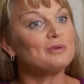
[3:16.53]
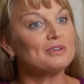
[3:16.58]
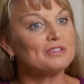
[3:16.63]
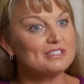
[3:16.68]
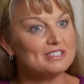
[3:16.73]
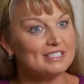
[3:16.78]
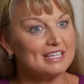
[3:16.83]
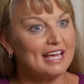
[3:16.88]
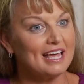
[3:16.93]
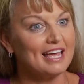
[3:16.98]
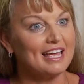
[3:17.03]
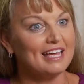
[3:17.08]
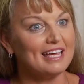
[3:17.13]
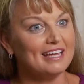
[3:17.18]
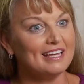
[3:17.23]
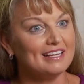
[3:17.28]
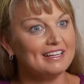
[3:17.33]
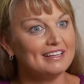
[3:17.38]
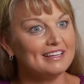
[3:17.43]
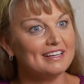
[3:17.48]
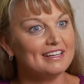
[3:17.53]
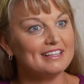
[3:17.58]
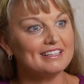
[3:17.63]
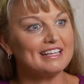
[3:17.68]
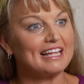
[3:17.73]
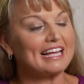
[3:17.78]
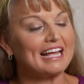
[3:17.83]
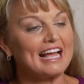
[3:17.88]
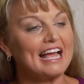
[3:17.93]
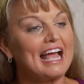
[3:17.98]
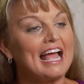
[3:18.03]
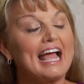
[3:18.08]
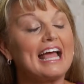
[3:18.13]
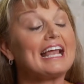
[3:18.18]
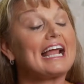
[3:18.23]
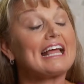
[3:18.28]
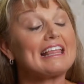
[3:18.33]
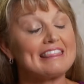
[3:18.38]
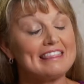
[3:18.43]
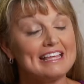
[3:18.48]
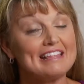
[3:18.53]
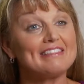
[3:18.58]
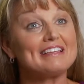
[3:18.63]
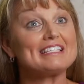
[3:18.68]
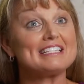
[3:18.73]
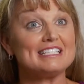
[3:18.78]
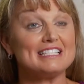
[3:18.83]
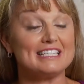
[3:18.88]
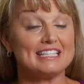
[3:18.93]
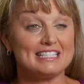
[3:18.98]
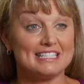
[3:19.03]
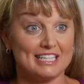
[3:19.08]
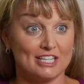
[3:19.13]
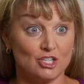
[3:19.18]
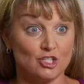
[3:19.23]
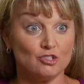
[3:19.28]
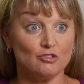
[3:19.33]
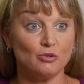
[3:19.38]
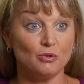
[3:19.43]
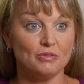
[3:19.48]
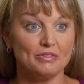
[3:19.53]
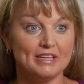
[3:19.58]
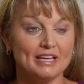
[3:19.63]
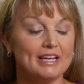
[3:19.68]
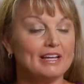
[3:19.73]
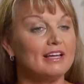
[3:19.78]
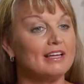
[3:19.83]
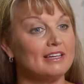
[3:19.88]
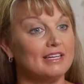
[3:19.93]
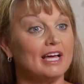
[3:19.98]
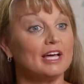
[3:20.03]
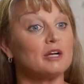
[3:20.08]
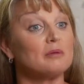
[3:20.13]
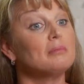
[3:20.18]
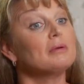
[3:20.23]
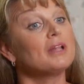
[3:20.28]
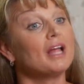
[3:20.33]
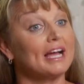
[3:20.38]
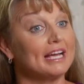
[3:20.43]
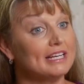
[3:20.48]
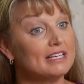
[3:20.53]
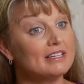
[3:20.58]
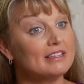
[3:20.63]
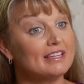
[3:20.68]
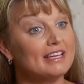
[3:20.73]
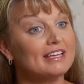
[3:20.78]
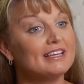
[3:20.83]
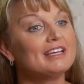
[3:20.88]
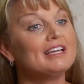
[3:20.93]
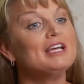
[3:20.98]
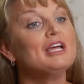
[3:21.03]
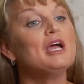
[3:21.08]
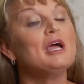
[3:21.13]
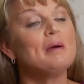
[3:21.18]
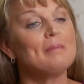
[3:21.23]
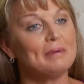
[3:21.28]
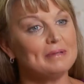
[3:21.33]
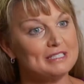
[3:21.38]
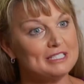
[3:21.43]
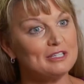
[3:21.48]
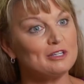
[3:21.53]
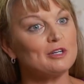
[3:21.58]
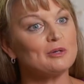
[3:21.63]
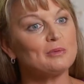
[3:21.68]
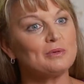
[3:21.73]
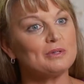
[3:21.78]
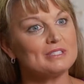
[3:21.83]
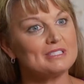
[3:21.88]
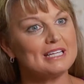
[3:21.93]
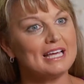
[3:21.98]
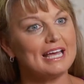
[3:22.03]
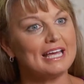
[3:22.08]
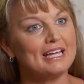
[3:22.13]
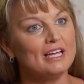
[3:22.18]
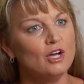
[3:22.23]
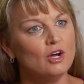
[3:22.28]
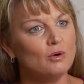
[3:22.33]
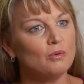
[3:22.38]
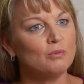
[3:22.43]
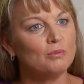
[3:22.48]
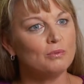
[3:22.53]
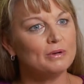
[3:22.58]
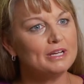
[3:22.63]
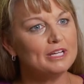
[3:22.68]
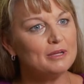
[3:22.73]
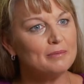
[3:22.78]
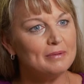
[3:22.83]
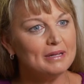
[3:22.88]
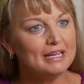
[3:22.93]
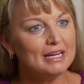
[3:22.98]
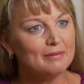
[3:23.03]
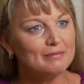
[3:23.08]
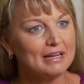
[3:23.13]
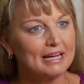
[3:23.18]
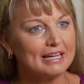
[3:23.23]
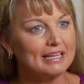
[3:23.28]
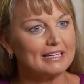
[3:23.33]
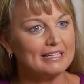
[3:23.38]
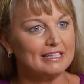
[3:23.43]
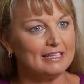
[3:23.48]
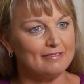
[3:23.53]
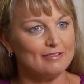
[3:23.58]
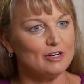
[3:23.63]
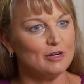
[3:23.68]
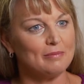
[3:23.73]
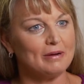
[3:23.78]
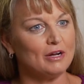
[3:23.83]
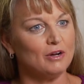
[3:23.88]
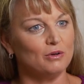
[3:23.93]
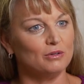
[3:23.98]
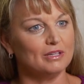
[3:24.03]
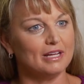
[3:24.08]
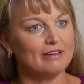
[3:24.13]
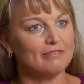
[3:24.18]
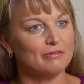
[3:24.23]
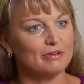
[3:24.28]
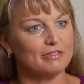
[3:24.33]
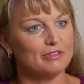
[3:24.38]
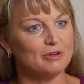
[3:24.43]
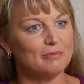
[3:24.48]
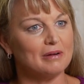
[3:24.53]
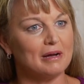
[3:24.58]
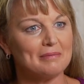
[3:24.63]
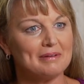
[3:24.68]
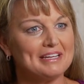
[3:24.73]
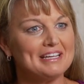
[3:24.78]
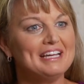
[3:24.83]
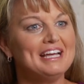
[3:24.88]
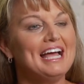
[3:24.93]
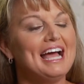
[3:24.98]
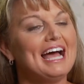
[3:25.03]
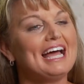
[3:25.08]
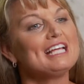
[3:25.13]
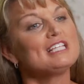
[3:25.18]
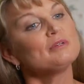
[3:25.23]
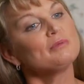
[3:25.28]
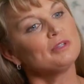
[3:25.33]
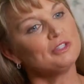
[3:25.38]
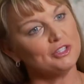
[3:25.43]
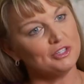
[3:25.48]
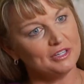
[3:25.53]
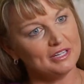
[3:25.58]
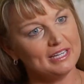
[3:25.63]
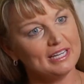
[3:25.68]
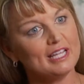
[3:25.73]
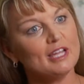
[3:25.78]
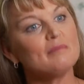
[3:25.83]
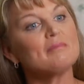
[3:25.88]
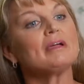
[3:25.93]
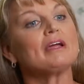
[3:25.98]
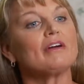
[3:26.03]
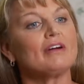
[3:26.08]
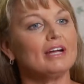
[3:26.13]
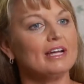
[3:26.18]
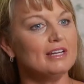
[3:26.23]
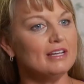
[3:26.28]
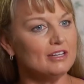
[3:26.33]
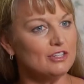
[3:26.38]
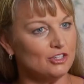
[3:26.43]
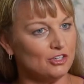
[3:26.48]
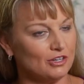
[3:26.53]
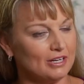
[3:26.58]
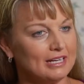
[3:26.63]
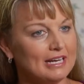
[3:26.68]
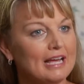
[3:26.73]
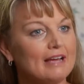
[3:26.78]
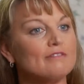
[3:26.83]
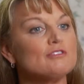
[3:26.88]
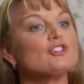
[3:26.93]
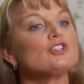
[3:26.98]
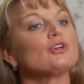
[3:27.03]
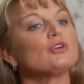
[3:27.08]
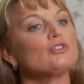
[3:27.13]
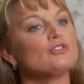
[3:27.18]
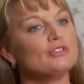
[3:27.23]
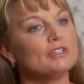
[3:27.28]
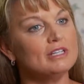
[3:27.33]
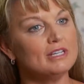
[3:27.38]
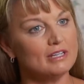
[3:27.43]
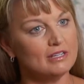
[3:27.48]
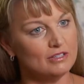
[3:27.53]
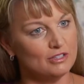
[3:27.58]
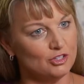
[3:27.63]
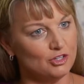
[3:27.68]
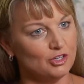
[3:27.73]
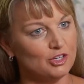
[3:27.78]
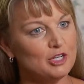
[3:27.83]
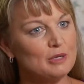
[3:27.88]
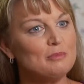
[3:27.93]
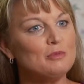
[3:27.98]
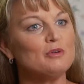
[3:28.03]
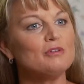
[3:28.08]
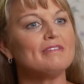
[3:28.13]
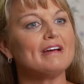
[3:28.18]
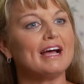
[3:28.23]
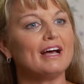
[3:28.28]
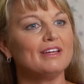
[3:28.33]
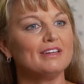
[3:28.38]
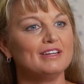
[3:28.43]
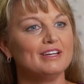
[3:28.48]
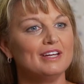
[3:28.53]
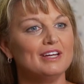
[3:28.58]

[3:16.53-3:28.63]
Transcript: will say, and I think this is a 6-year-old thing, not a blind thing, but Derek will say, "What do you mean I'm not going to live here my whole life with you, Mommy?" I said, "Well, you're going to get married, and you're going to have children, and you're going to move out."